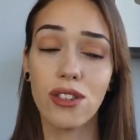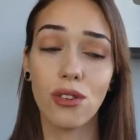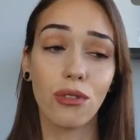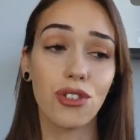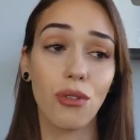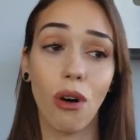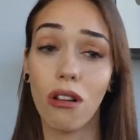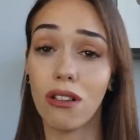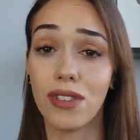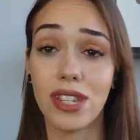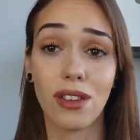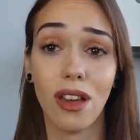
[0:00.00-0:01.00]
I told you all
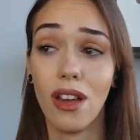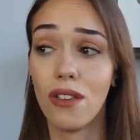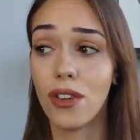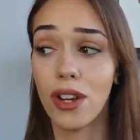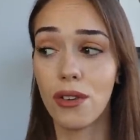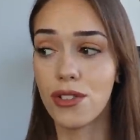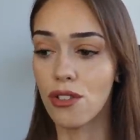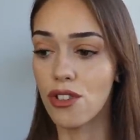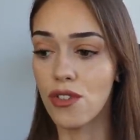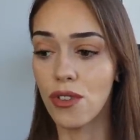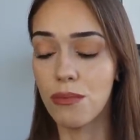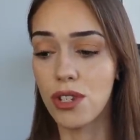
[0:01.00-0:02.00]
of these videos are
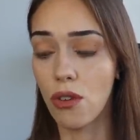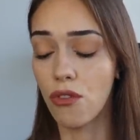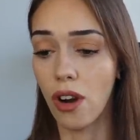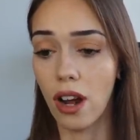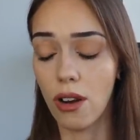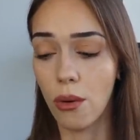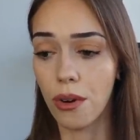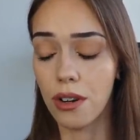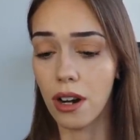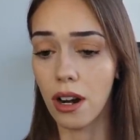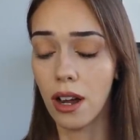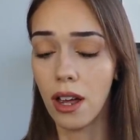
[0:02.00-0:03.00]
just filmed so far out of
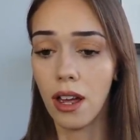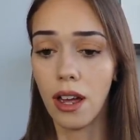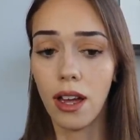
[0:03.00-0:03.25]
order.